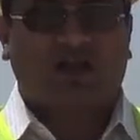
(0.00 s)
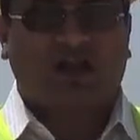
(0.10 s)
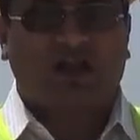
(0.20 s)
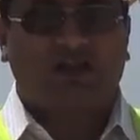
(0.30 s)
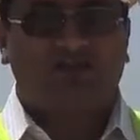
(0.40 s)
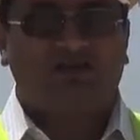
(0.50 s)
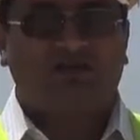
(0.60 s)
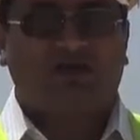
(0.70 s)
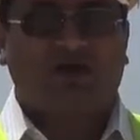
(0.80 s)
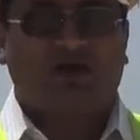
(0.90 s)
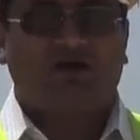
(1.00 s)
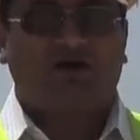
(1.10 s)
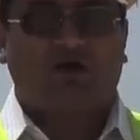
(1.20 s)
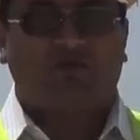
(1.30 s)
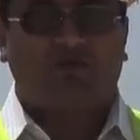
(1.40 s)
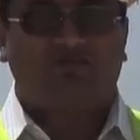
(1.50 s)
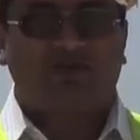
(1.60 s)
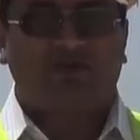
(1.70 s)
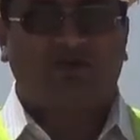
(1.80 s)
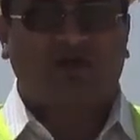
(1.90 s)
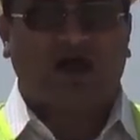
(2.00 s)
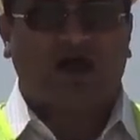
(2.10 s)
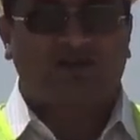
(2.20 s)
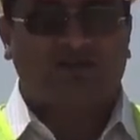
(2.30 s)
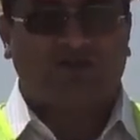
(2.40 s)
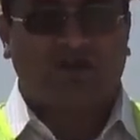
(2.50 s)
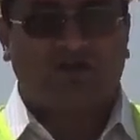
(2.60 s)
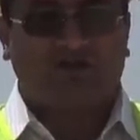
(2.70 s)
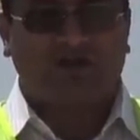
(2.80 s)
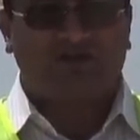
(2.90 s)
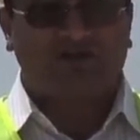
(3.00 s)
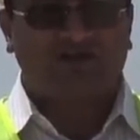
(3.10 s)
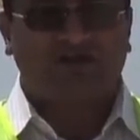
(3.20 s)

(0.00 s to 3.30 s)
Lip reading: cranes on top of the R700s,